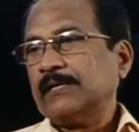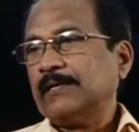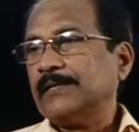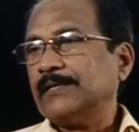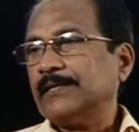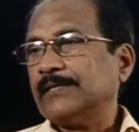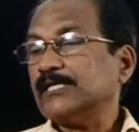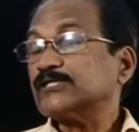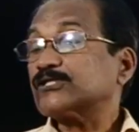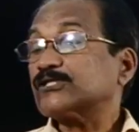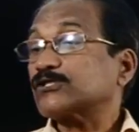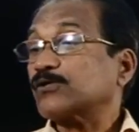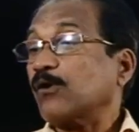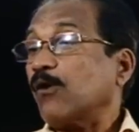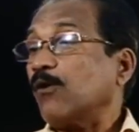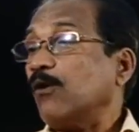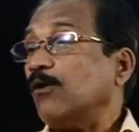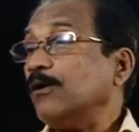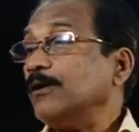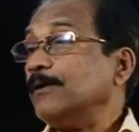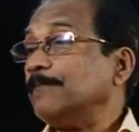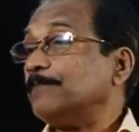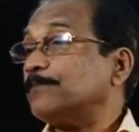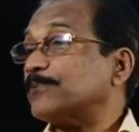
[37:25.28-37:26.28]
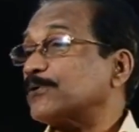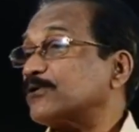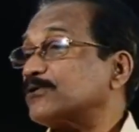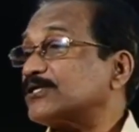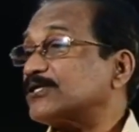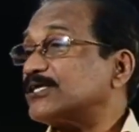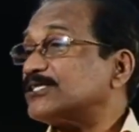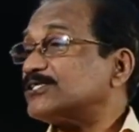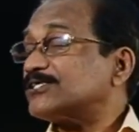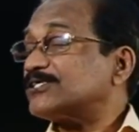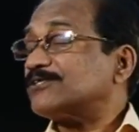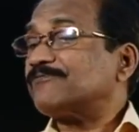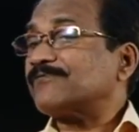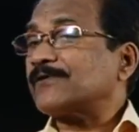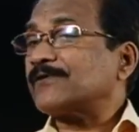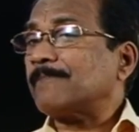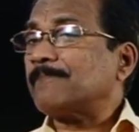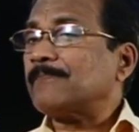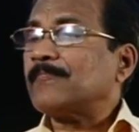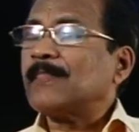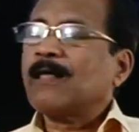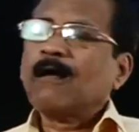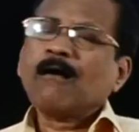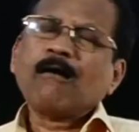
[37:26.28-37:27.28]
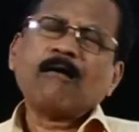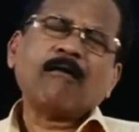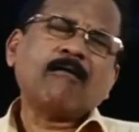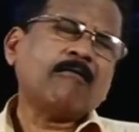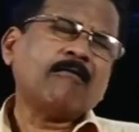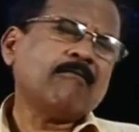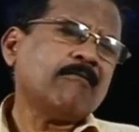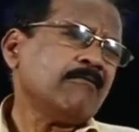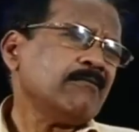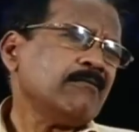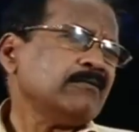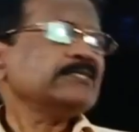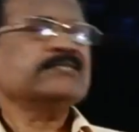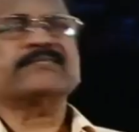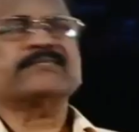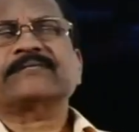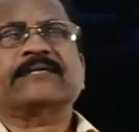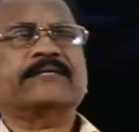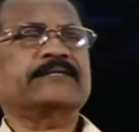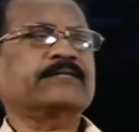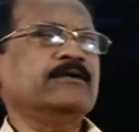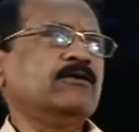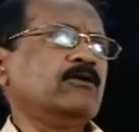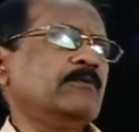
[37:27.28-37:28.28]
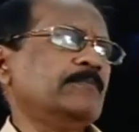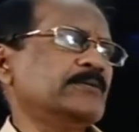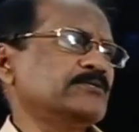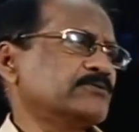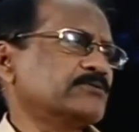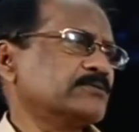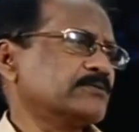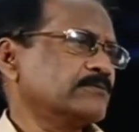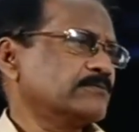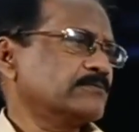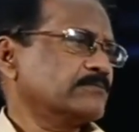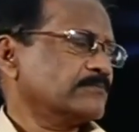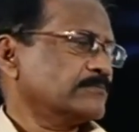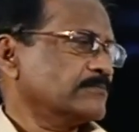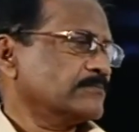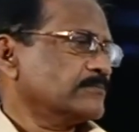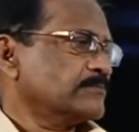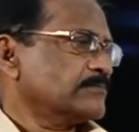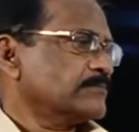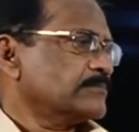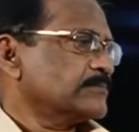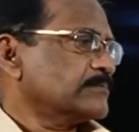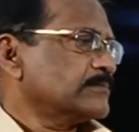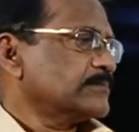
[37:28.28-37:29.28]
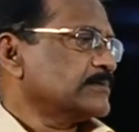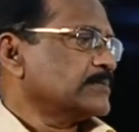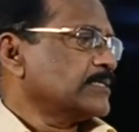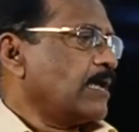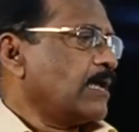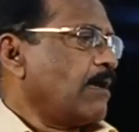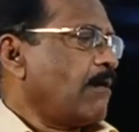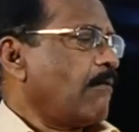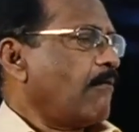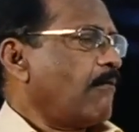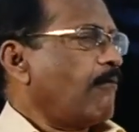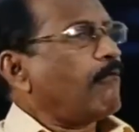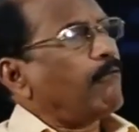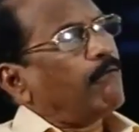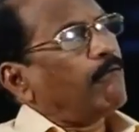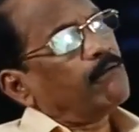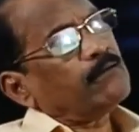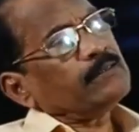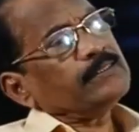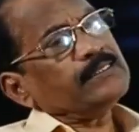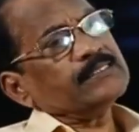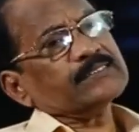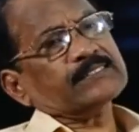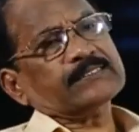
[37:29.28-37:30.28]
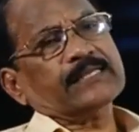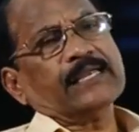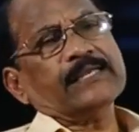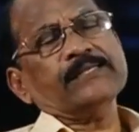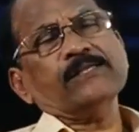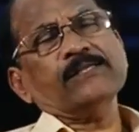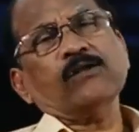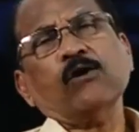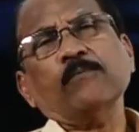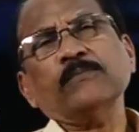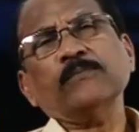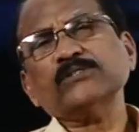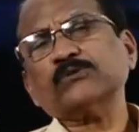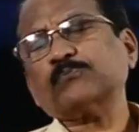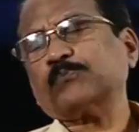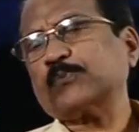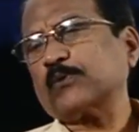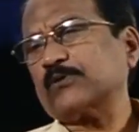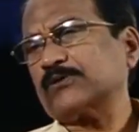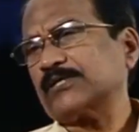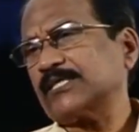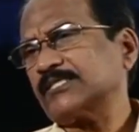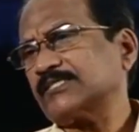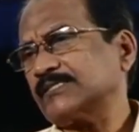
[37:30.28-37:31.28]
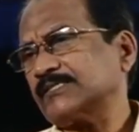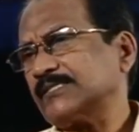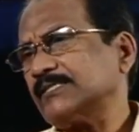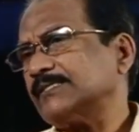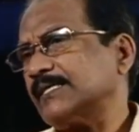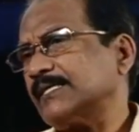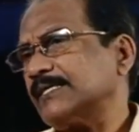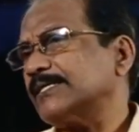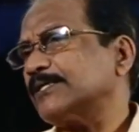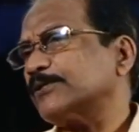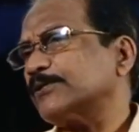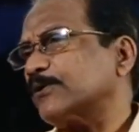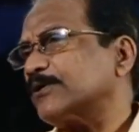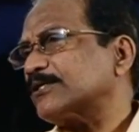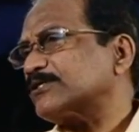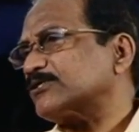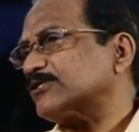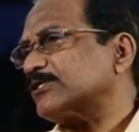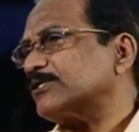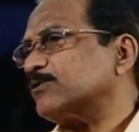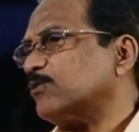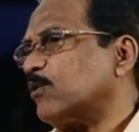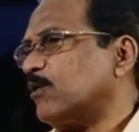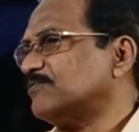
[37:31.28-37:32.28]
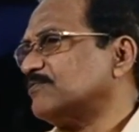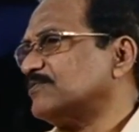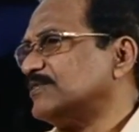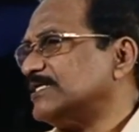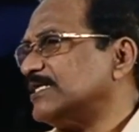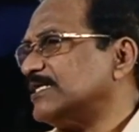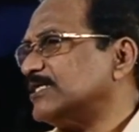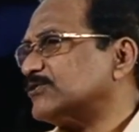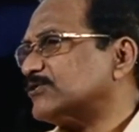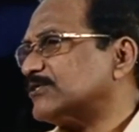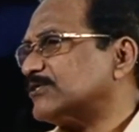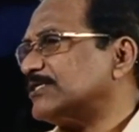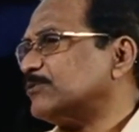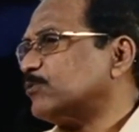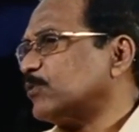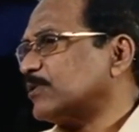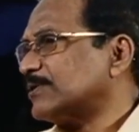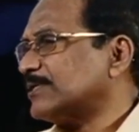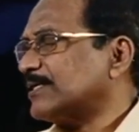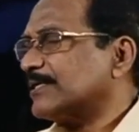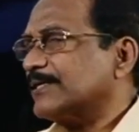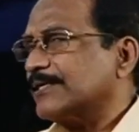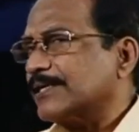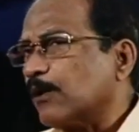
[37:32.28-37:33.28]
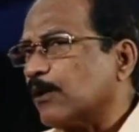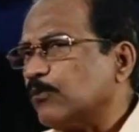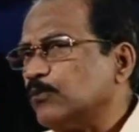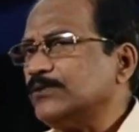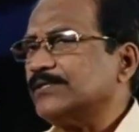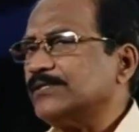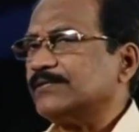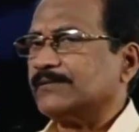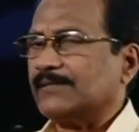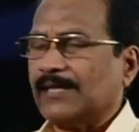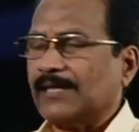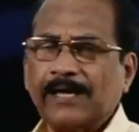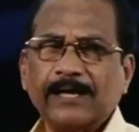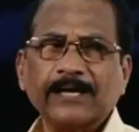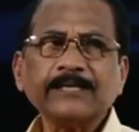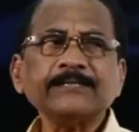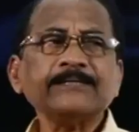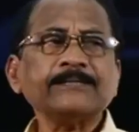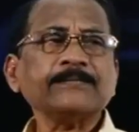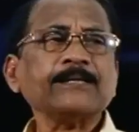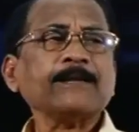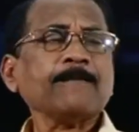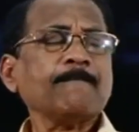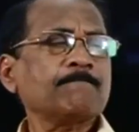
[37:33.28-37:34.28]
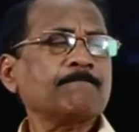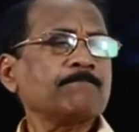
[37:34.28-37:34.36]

a strong protest from all state governments. All the state governments protested the introduction of GST on the ground that